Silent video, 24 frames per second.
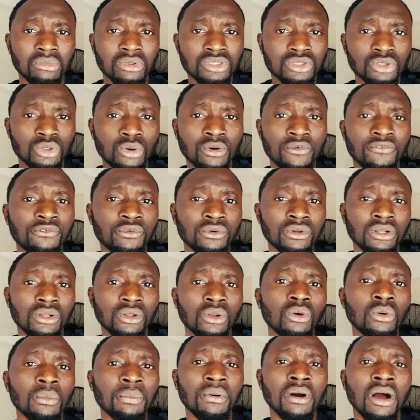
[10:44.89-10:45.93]
must go through the
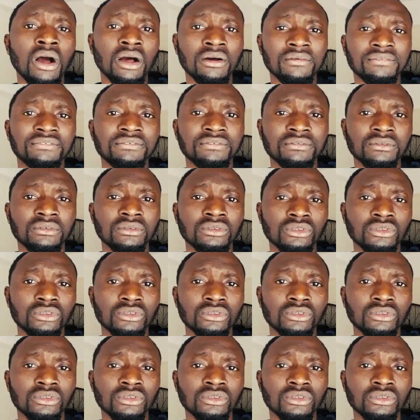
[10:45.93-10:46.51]
low path.